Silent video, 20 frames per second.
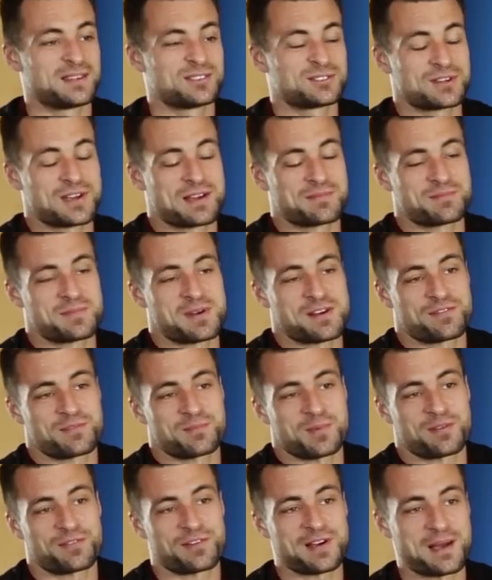and for
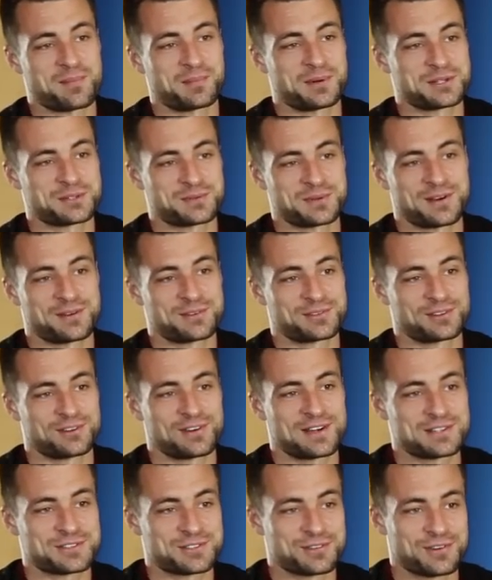my family as well.
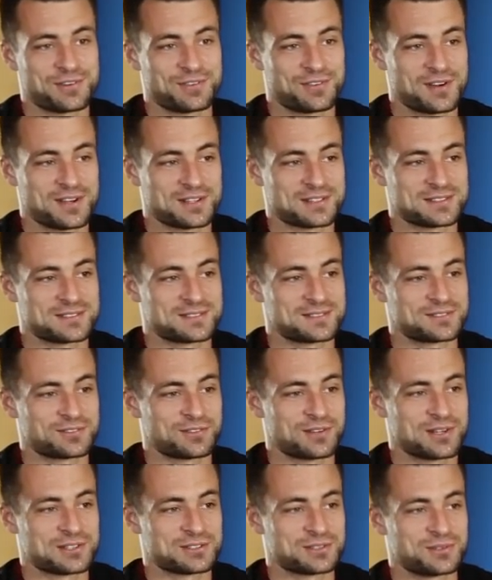Great story for us